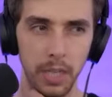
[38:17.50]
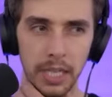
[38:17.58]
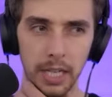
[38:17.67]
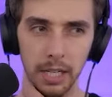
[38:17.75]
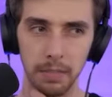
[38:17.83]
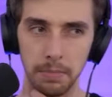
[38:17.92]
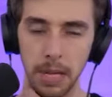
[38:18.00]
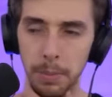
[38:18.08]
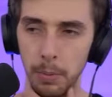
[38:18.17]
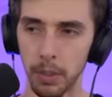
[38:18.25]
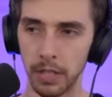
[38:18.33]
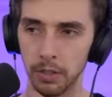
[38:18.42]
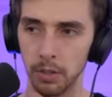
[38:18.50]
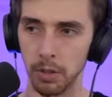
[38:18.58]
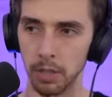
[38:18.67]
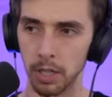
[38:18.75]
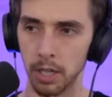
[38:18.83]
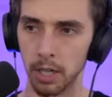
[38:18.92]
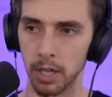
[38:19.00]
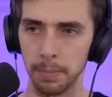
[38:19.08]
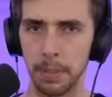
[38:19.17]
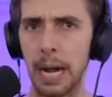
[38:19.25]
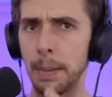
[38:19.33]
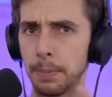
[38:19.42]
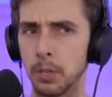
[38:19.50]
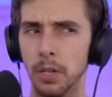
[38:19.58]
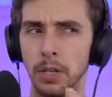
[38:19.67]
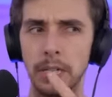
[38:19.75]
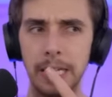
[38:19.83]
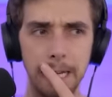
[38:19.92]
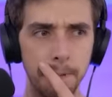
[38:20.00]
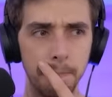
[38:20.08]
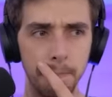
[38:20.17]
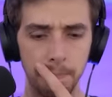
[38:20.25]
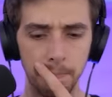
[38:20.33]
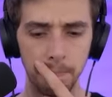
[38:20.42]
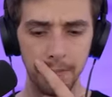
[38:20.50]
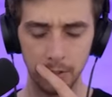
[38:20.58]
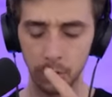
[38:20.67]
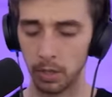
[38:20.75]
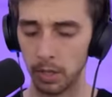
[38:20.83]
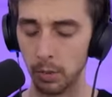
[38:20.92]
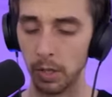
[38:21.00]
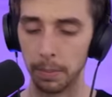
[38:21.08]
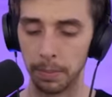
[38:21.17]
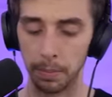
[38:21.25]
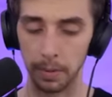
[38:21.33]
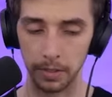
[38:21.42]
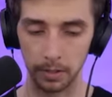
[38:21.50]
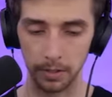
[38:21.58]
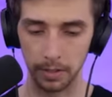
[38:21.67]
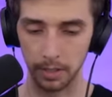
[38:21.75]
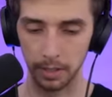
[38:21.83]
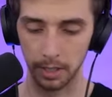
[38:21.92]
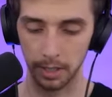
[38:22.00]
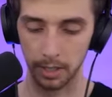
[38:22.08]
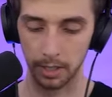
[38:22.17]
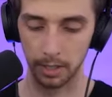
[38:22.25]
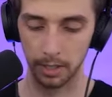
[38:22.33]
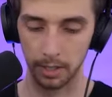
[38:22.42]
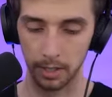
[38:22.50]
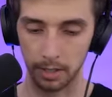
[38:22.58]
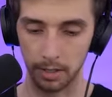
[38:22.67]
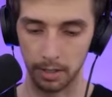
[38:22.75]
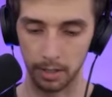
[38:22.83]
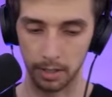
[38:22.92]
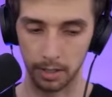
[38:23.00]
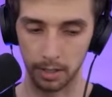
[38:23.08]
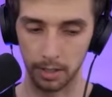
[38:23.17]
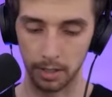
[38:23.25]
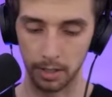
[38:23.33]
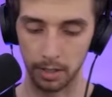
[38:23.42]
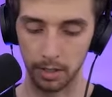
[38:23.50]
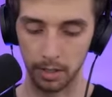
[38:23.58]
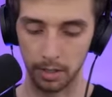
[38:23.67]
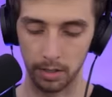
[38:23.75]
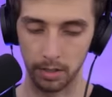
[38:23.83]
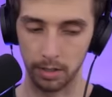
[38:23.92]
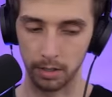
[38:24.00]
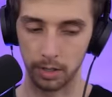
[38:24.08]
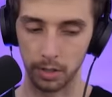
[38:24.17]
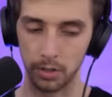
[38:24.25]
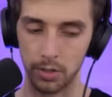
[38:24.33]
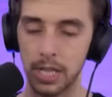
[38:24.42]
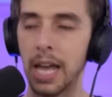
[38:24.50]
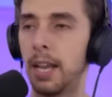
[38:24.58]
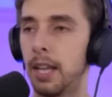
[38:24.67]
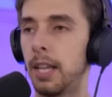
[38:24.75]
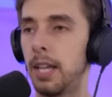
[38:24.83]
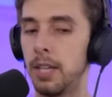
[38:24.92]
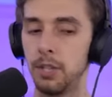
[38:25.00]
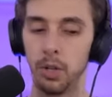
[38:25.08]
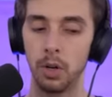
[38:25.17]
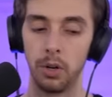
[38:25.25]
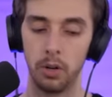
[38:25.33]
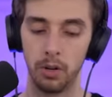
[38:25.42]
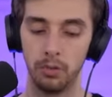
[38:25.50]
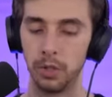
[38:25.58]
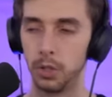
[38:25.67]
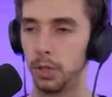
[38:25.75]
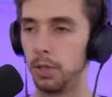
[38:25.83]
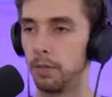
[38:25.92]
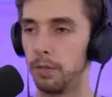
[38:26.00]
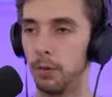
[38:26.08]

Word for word: weekend, maybe we could do it. Perhaps Sunday? Sunday we could probably do it. Uh, because Saturdays are reserved